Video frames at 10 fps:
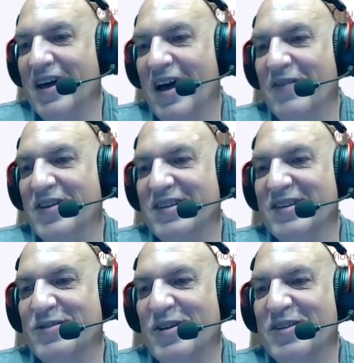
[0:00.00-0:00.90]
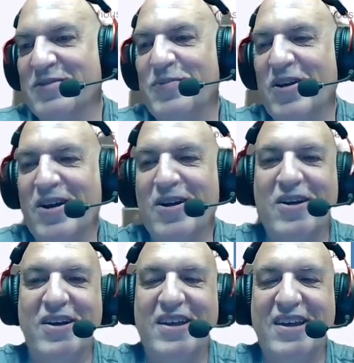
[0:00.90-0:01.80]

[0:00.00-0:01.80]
obviously is going to